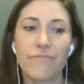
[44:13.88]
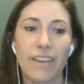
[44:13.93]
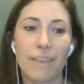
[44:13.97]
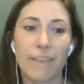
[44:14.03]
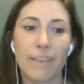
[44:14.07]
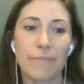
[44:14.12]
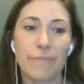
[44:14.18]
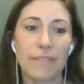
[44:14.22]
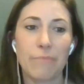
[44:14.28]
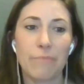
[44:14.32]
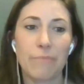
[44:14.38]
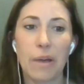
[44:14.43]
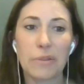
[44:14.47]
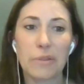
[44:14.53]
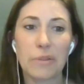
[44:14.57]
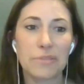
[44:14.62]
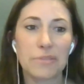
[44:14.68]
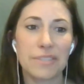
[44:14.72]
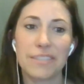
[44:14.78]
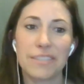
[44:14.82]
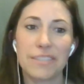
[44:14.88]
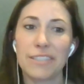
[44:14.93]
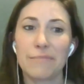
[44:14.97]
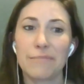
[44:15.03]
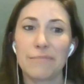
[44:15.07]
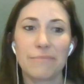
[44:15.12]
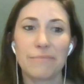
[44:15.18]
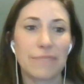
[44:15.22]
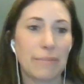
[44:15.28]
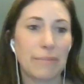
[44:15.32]
In the bottle
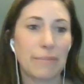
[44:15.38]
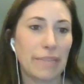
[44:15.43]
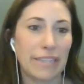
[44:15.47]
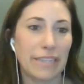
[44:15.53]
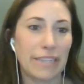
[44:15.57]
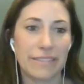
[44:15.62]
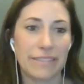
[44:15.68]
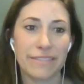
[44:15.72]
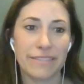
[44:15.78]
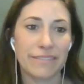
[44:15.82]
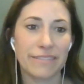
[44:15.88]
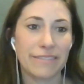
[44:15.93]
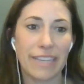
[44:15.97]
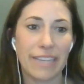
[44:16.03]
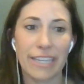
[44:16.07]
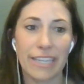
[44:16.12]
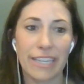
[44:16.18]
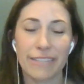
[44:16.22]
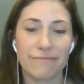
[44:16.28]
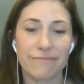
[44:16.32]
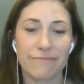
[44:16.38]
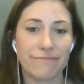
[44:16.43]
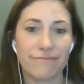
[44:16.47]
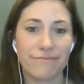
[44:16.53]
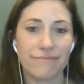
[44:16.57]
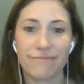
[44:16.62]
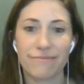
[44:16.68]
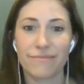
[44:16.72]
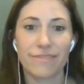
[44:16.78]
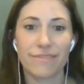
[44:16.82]
system, it's
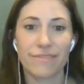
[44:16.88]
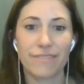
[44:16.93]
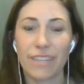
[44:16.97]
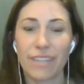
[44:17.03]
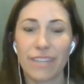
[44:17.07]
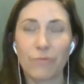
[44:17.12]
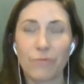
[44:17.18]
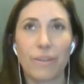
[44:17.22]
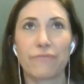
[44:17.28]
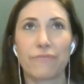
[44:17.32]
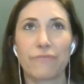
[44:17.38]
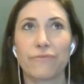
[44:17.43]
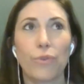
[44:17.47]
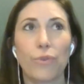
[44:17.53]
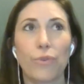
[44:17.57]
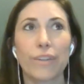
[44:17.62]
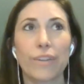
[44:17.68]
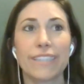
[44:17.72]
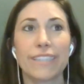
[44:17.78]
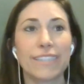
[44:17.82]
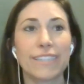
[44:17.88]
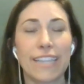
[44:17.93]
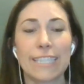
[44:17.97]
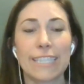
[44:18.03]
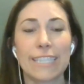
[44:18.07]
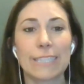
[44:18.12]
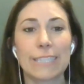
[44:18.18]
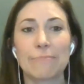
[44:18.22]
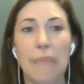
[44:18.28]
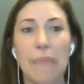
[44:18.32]
like what, 40
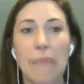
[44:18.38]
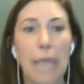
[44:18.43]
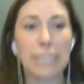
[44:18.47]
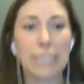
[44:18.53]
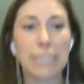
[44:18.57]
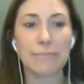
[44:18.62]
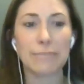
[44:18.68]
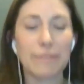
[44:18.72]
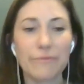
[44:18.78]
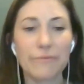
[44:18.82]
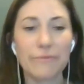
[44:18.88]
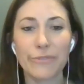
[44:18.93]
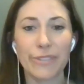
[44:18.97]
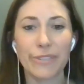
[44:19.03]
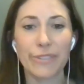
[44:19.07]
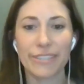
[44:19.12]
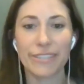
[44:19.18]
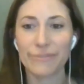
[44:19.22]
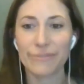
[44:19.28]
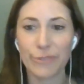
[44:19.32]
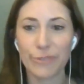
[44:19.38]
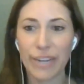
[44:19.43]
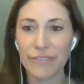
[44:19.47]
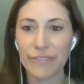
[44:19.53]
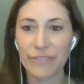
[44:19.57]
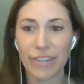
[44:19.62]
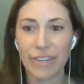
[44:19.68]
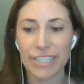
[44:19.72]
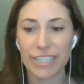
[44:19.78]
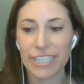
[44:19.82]
cents maximum for fluoride
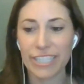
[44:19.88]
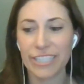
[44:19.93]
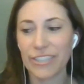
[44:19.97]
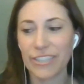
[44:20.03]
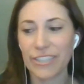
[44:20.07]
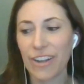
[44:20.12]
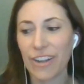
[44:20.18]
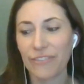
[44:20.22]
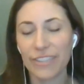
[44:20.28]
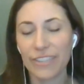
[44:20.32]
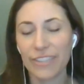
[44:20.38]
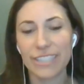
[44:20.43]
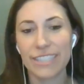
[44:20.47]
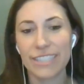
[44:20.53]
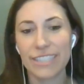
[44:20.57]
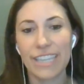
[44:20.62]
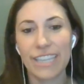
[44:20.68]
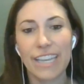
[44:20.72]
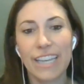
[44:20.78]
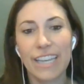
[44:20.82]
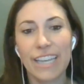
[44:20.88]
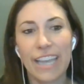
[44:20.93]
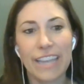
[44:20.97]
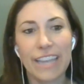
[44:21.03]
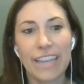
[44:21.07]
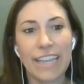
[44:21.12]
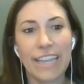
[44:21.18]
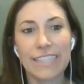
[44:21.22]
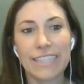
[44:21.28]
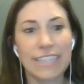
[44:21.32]
varnish in your office.
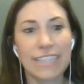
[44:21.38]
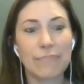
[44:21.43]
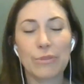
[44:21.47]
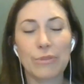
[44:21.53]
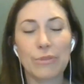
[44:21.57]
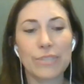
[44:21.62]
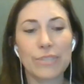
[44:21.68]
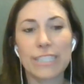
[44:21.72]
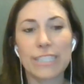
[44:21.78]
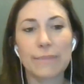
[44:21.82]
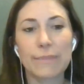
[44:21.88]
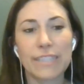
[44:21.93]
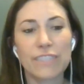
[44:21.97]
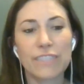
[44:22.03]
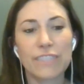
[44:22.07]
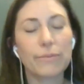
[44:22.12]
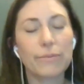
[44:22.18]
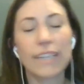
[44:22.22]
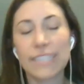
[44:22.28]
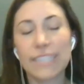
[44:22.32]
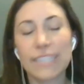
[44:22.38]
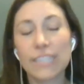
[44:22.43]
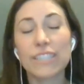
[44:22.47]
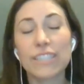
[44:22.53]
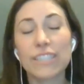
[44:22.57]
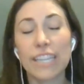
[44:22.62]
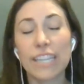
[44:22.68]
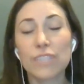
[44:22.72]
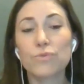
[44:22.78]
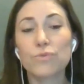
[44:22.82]
And that's at the most expensive price.
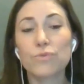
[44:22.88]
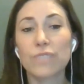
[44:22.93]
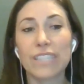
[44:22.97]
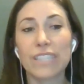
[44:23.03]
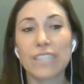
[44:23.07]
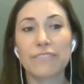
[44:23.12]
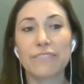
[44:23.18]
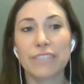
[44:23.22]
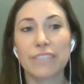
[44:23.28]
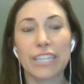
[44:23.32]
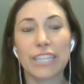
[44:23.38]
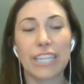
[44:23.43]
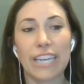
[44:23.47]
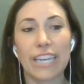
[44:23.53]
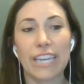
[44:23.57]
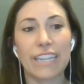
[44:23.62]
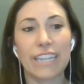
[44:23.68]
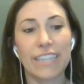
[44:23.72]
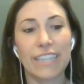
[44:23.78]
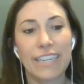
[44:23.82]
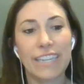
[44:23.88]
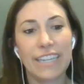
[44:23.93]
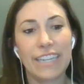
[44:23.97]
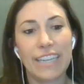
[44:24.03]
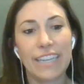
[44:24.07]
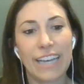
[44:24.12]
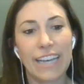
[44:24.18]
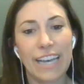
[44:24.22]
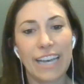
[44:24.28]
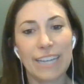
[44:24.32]
It's really, really good.
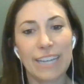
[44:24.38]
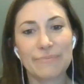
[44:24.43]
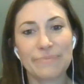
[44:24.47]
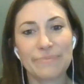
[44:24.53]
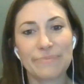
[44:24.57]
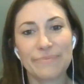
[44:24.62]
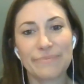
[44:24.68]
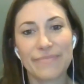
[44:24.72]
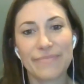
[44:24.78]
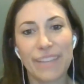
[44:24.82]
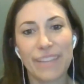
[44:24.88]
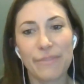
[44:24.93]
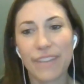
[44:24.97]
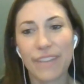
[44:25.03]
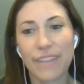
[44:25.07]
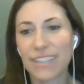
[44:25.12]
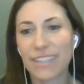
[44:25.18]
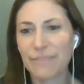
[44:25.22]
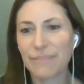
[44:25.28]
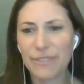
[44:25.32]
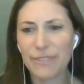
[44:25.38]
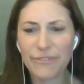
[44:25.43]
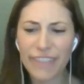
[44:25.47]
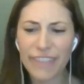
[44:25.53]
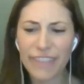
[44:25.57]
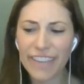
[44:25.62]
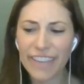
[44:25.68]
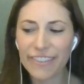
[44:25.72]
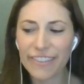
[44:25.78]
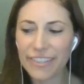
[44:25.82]
We've got some new
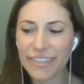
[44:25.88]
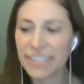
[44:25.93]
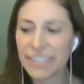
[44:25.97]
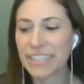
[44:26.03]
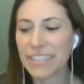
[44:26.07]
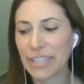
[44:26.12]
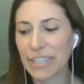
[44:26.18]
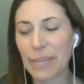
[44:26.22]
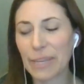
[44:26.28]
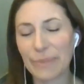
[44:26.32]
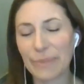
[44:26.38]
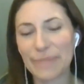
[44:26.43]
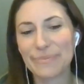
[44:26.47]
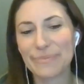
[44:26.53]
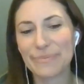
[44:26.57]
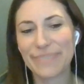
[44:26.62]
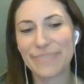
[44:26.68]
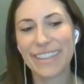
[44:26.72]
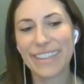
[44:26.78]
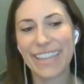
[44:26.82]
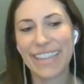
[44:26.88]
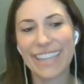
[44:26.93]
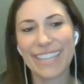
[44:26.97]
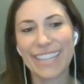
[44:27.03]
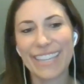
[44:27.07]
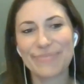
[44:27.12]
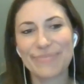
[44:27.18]
flavors. It's a good one. I like it.